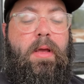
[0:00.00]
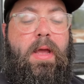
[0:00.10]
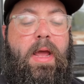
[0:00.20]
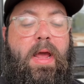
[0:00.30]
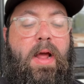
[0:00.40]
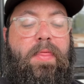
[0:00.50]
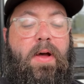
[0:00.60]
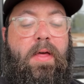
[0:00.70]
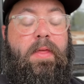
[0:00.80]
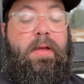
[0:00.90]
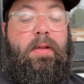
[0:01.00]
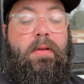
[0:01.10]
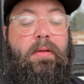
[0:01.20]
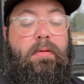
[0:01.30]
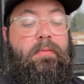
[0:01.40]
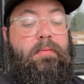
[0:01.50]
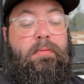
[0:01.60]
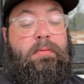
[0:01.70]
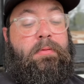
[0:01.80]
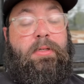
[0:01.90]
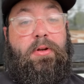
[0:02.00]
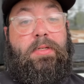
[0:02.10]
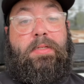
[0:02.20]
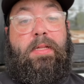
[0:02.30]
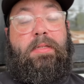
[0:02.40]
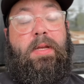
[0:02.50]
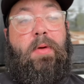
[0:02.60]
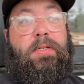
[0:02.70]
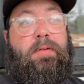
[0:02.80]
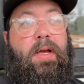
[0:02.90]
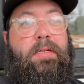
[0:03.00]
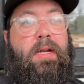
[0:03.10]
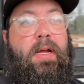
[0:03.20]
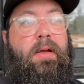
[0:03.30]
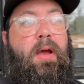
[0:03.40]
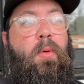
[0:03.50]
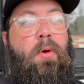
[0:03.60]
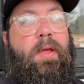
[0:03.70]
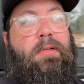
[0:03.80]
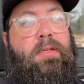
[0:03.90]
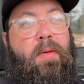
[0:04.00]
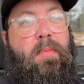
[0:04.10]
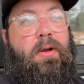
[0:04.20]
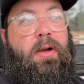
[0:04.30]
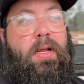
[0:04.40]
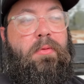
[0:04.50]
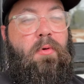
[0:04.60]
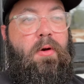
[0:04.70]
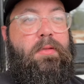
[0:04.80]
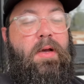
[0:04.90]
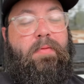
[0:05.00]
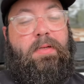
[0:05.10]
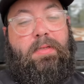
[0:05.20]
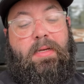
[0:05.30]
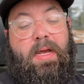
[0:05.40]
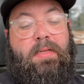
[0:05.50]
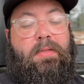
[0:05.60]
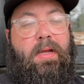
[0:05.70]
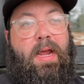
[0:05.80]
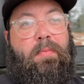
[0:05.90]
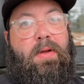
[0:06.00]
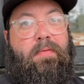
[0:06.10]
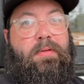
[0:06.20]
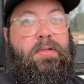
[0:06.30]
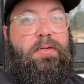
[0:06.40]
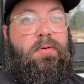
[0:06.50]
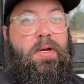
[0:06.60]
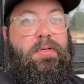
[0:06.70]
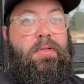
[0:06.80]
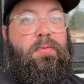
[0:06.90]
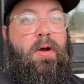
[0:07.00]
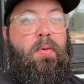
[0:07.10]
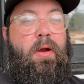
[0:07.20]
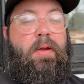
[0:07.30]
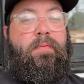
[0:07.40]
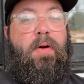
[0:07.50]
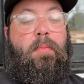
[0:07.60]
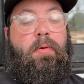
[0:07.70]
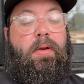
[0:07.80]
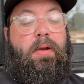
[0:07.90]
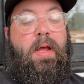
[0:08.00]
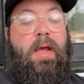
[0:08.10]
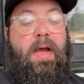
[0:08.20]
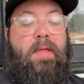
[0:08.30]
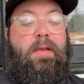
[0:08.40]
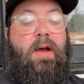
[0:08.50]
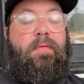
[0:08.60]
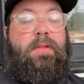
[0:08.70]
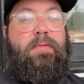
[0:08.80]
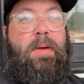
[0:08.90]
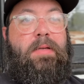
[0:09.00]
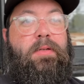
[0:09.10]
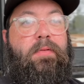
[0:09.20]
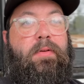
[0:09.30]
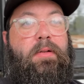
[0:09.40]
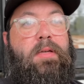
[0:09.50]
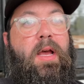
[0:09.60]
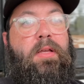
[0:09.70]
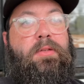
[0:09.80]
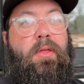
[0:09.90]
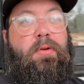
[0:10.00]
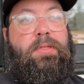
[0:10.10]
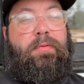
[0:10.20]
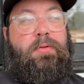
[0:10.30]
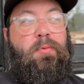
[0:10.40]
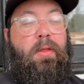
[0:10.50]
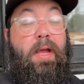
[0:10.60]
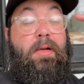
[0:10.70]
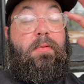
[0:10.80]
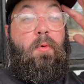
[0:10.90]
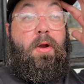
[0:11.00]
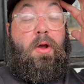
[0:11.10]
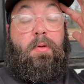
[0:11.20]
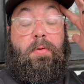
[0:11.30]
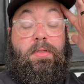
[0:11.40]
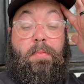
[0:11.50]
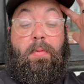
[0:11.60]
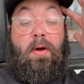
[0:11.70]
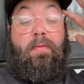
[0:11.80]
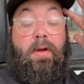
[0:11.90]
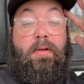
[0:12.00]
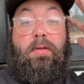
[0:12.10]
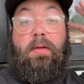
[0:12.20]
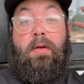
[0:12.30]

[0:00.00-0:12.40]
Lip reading: And I thought that you just didn't see much of that today. Were there some underneath ones? Obviously, yes. The Gabe Davis situation as well, where he fumbled and had the offensive pass interference. So the receivers weren't like 100% perfect.